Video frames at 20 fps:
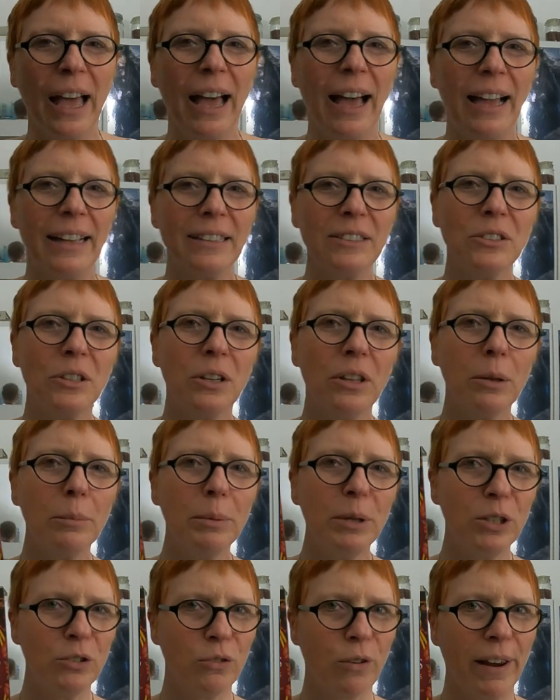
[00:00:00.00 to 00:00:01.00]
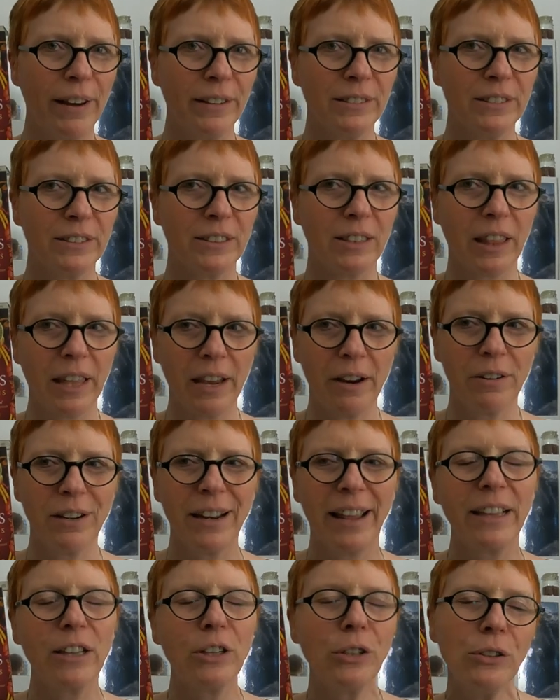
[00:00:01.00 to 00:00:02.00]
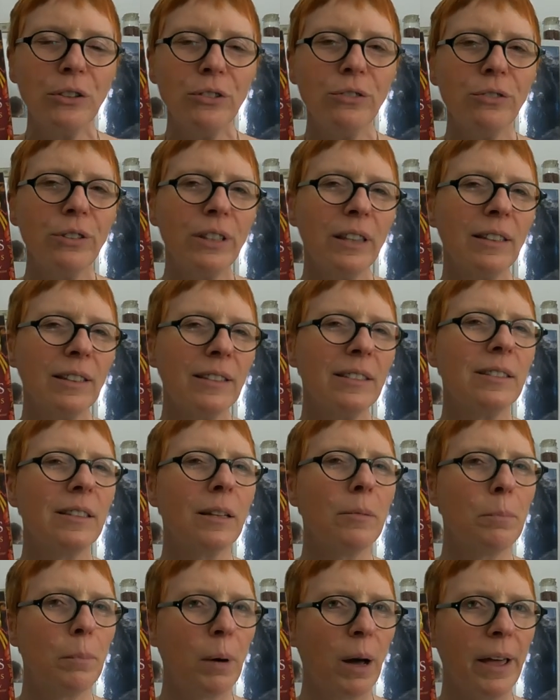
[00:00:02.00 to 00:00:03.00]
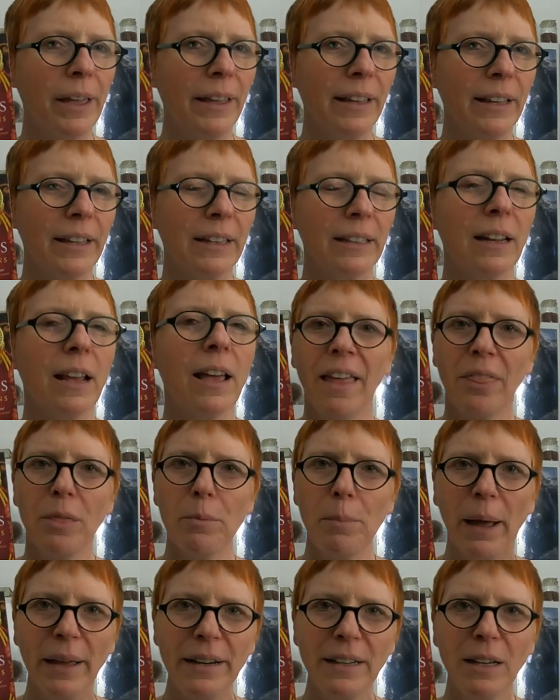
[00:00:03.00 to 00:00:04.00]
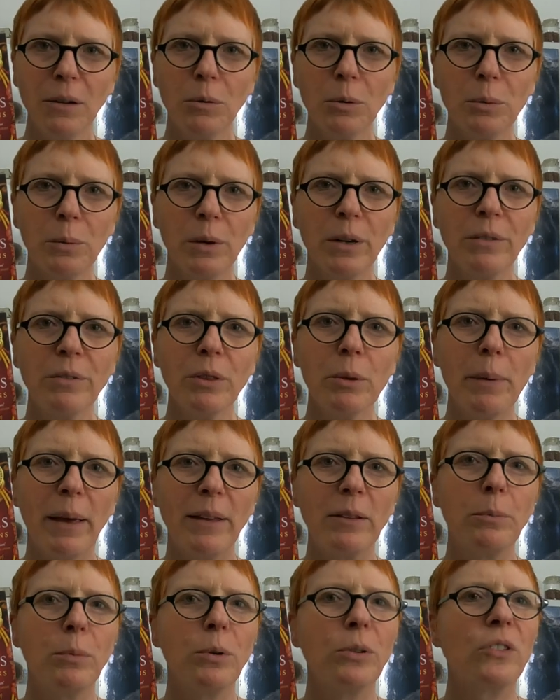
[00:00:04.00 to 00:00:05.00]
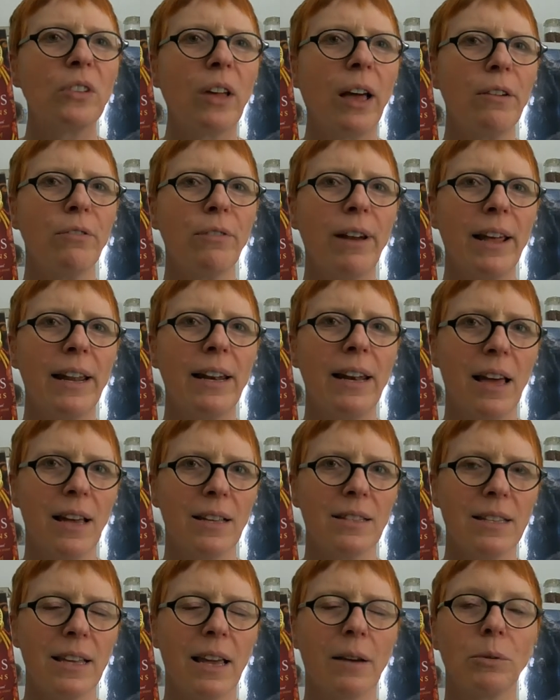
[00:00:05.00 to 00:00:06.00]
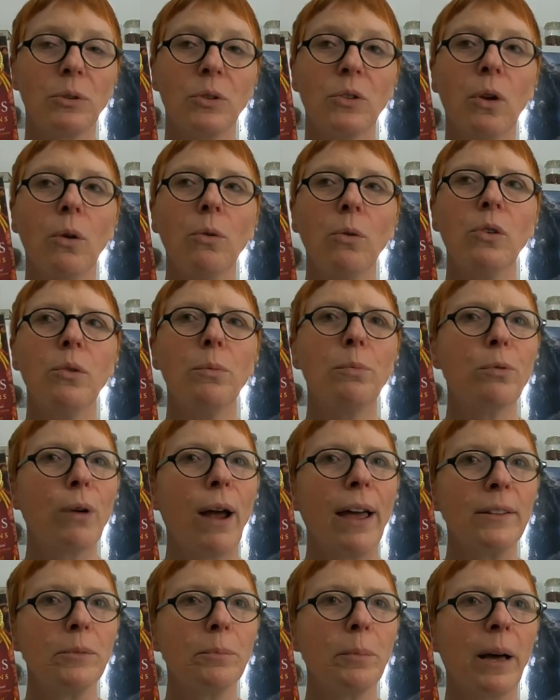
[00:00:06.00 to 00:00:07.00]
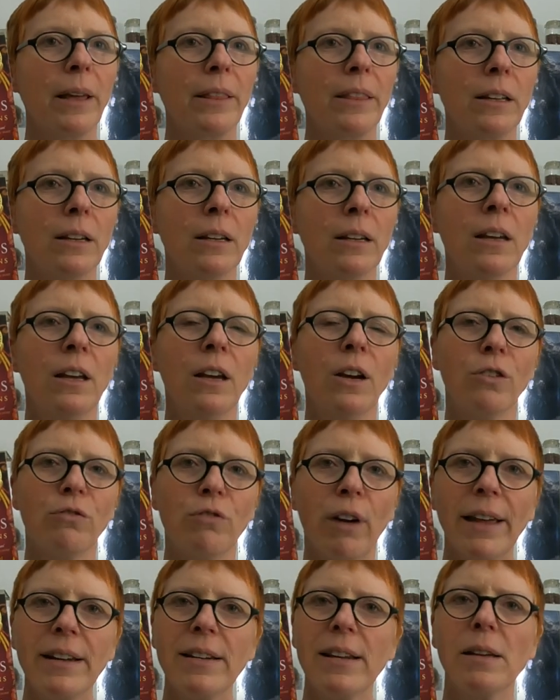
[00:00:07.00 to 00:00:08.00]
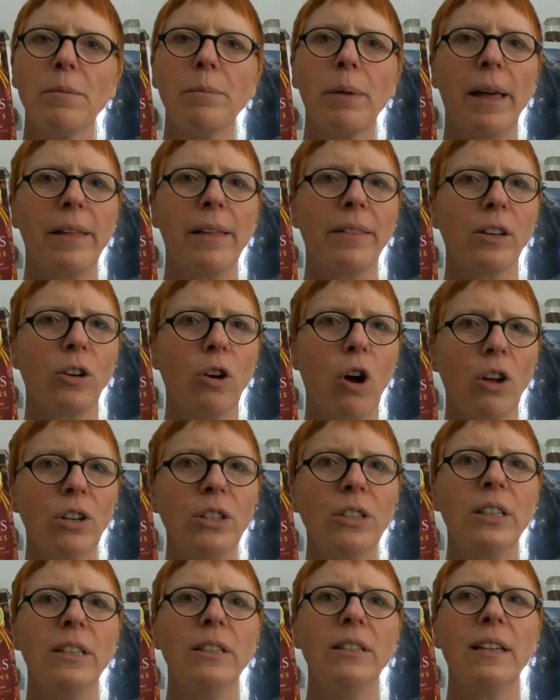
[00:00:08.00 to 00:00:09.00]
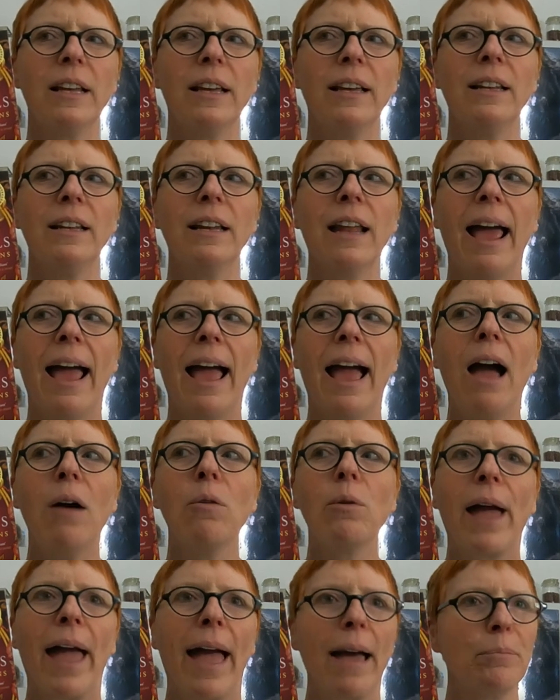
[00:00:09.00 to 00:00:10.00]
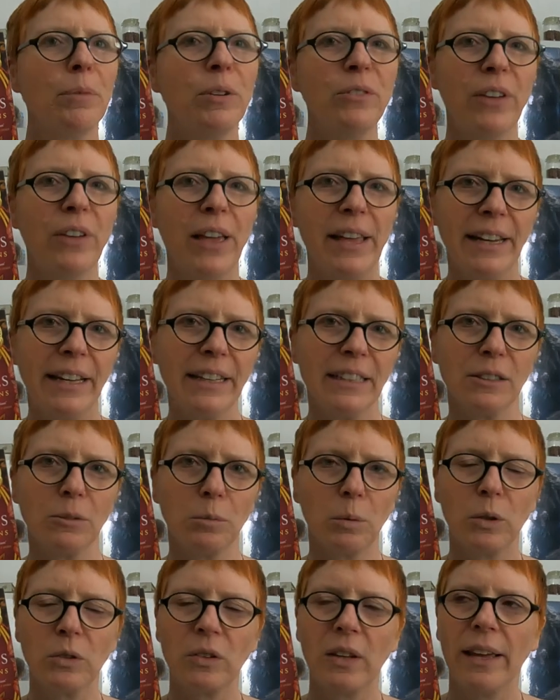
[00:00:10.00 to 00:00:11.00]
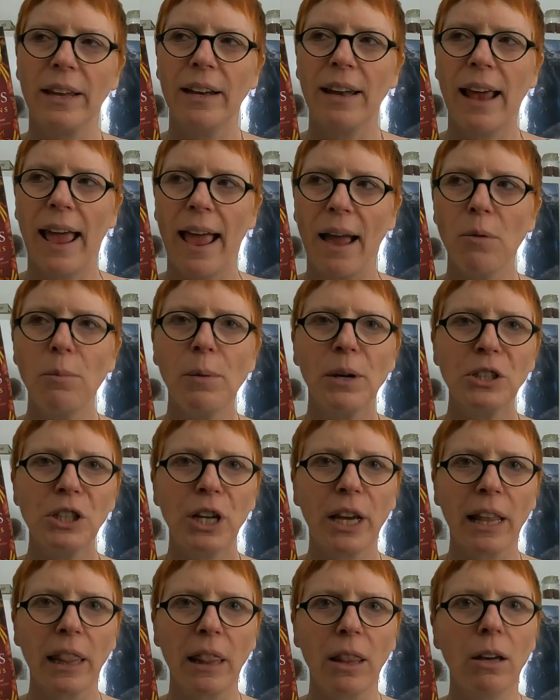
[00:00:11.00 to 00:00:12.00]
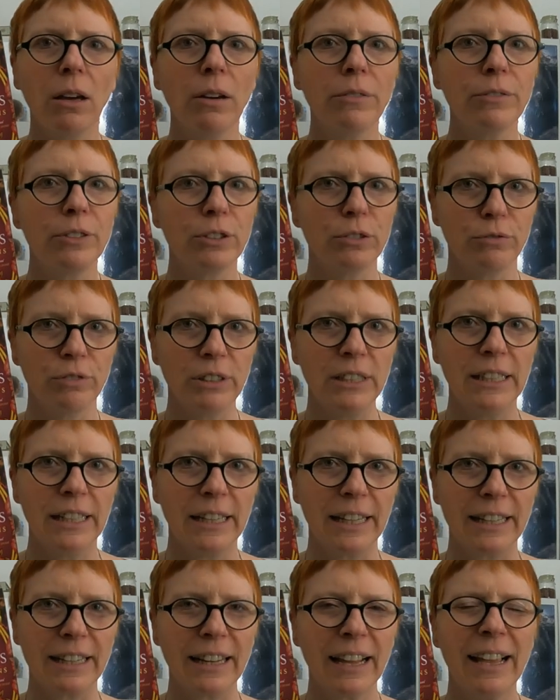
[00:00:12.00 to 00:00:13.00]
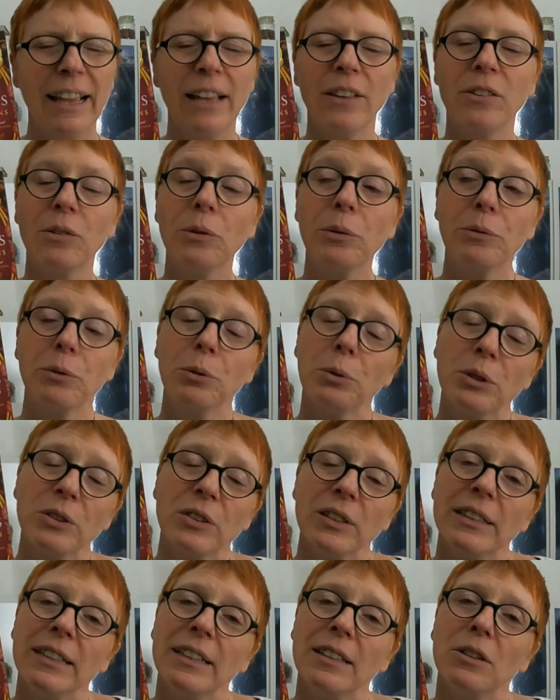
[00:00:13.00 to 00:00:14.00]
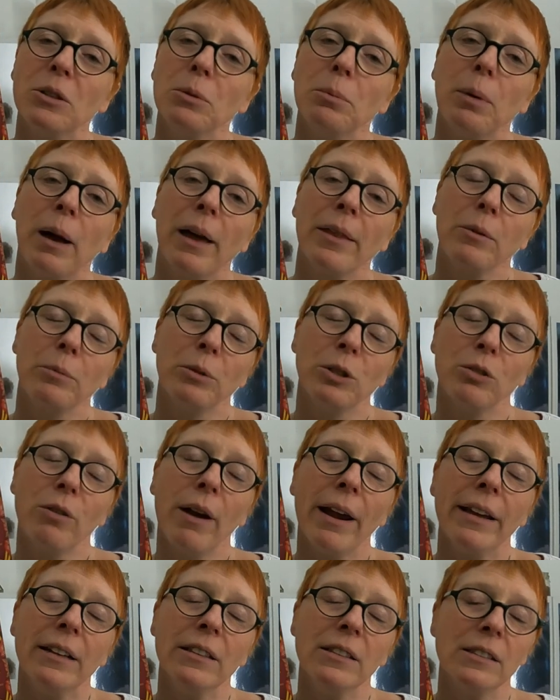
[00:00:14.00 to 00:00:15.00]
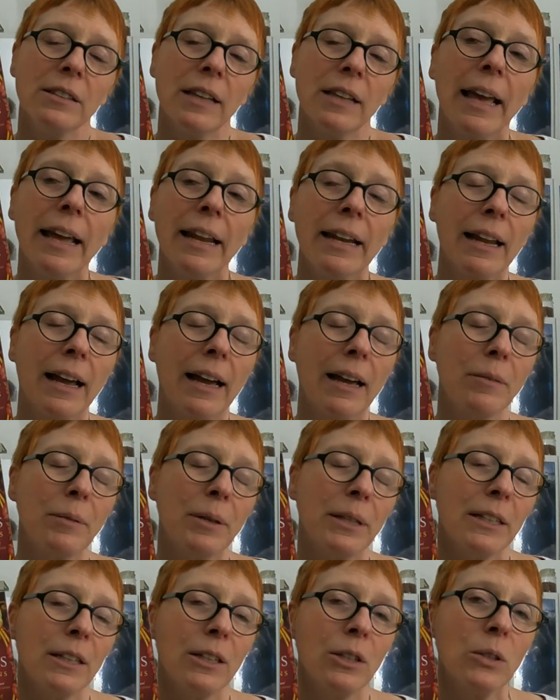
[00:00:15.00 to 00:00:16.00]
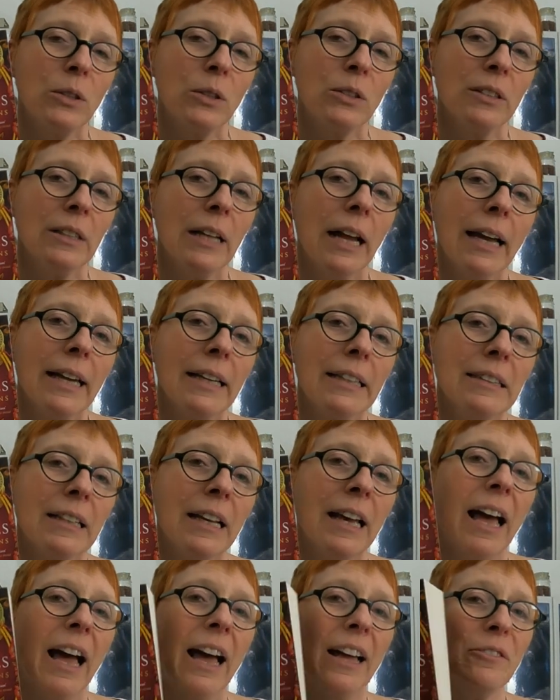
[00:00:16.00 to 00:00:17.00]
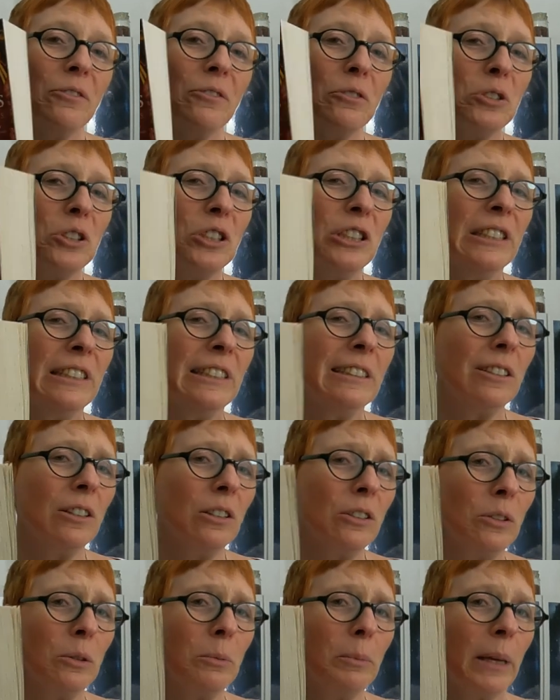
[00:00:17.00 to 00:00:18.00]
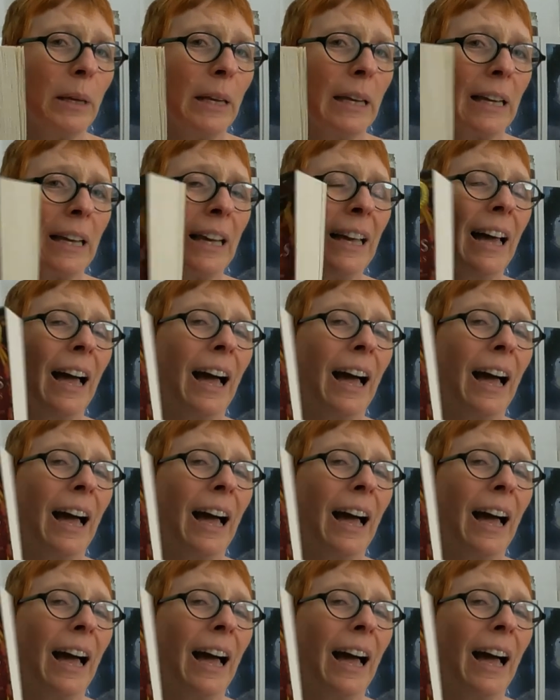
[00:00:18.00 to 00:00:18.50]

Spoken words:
I saw The Betrayals there and I couldn't resist buying it. The Binding was one of the best books I read last year. I was so surprised by the writing, by the content, and how captivating it was and how much I loved reading it. So of course I needed to buy The Betrayals, and I mean, it looks nice. Unfortunately, it's also big.